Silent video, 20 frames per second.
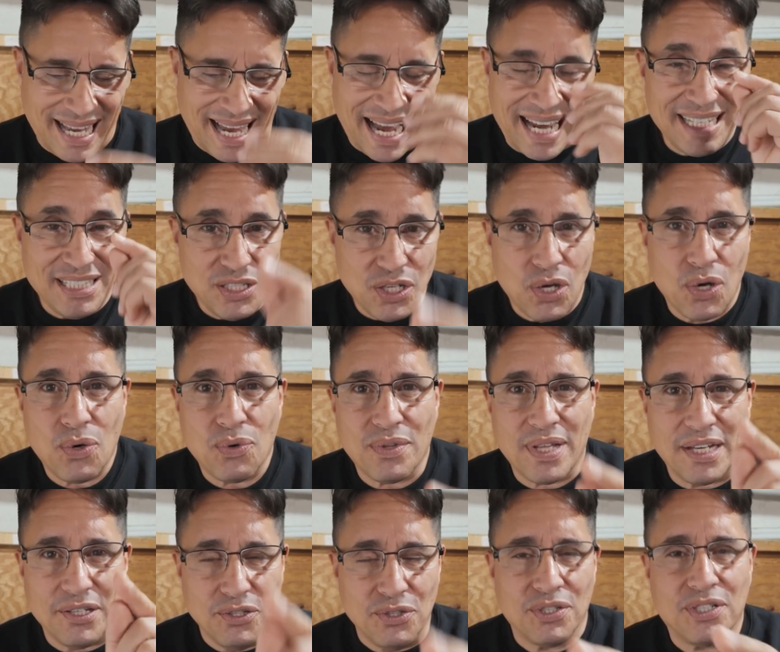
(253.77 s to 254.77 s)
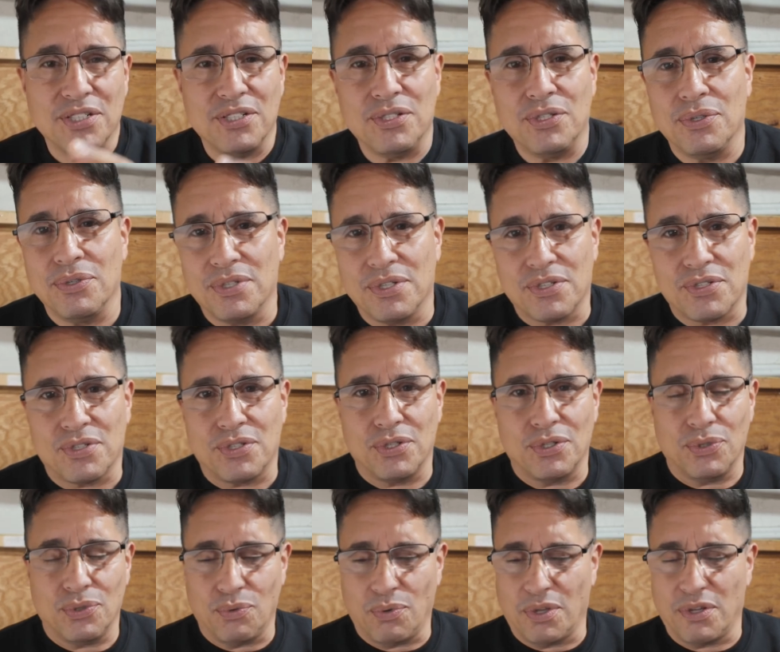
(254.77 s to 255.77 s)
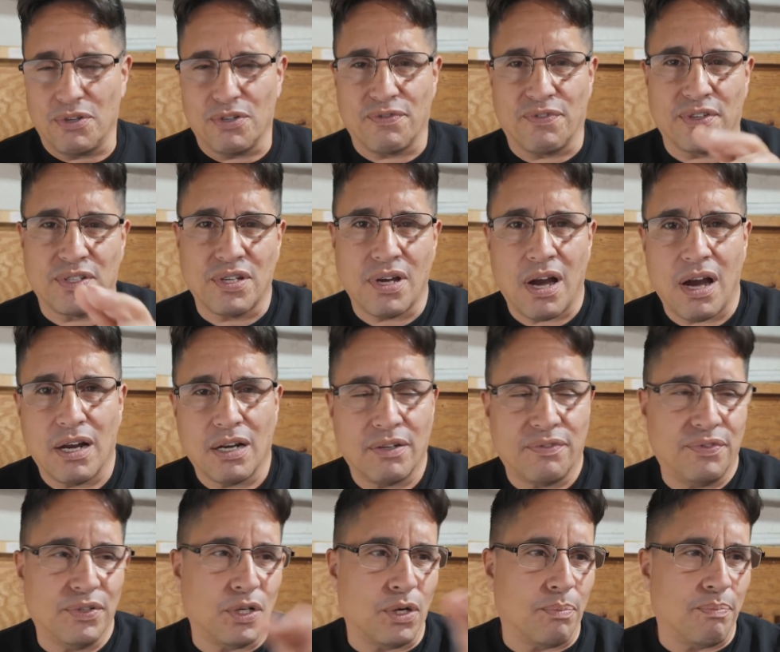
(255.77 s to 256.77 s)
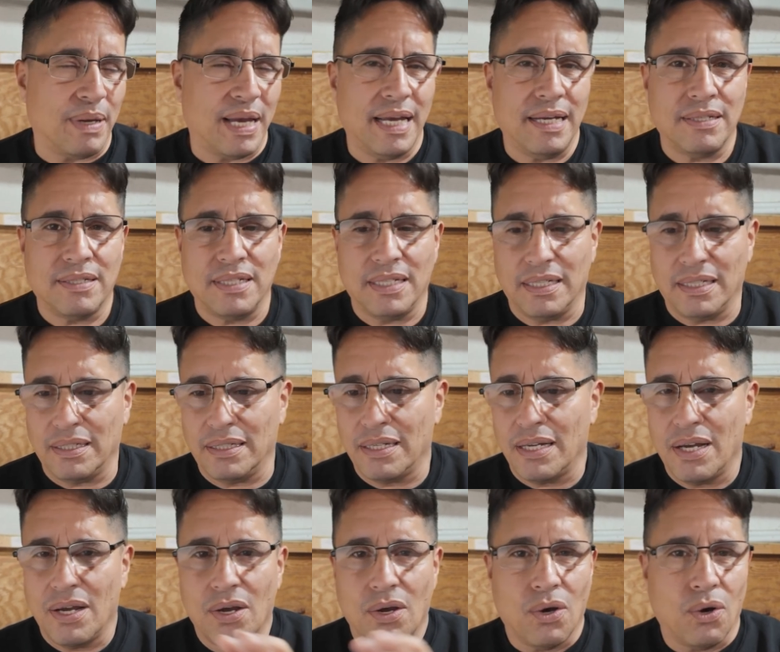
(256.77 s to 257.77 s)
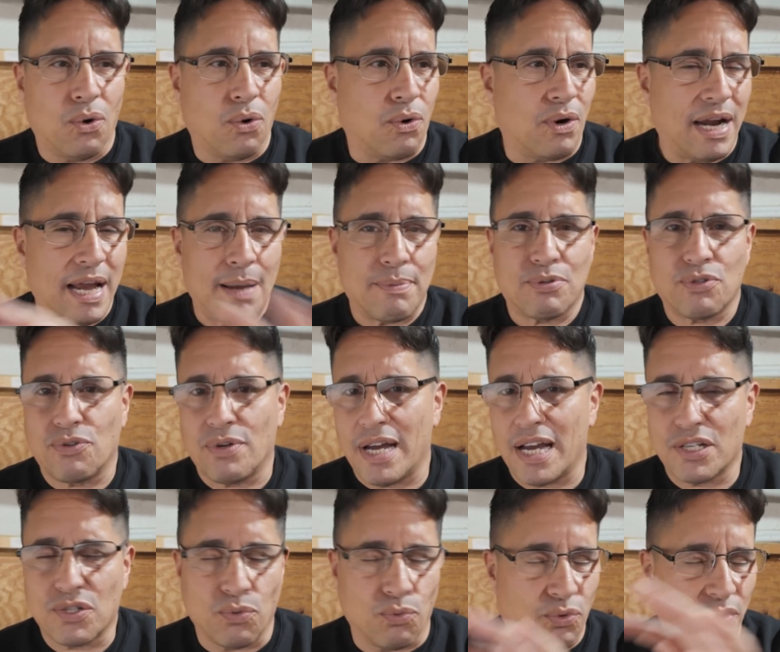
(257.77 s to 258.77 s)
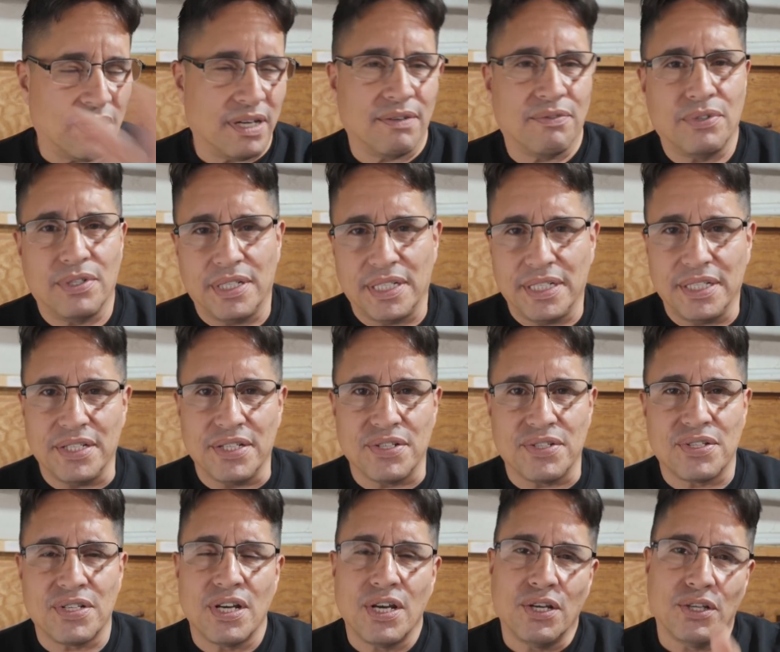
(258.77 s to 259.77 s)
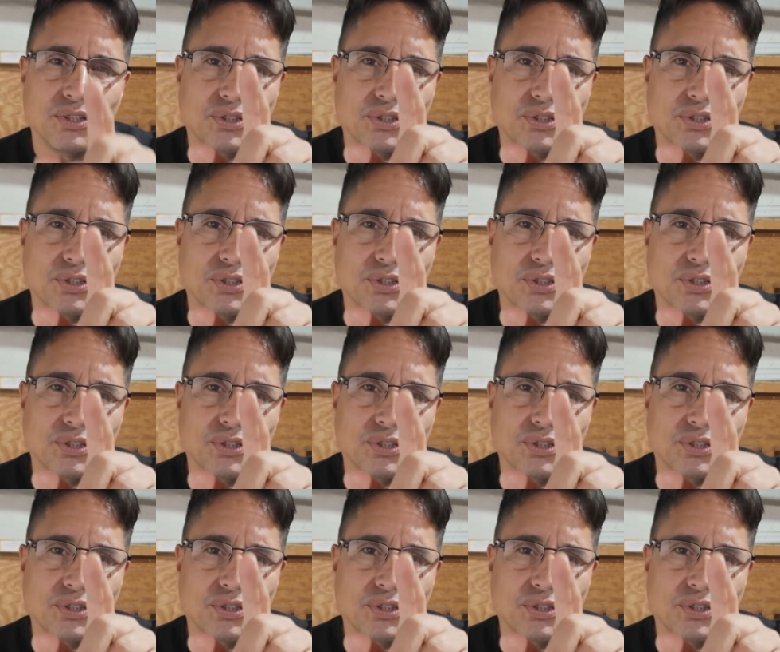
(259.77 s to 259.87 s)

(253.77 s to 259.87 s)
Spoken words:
I know that you can do this too, whether it's photography or painting or abstracts or whatever it is.